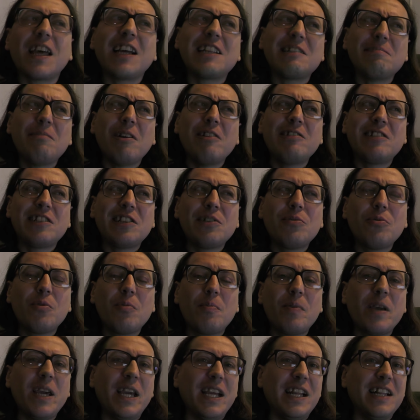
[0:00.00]
but that's mostly
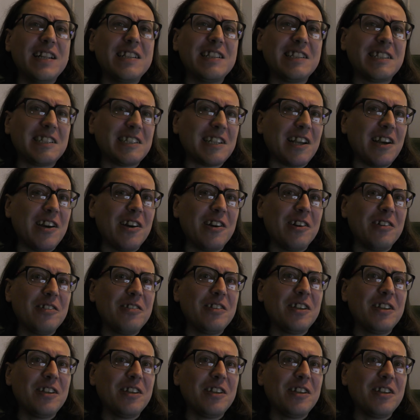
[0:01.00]
repeats. So,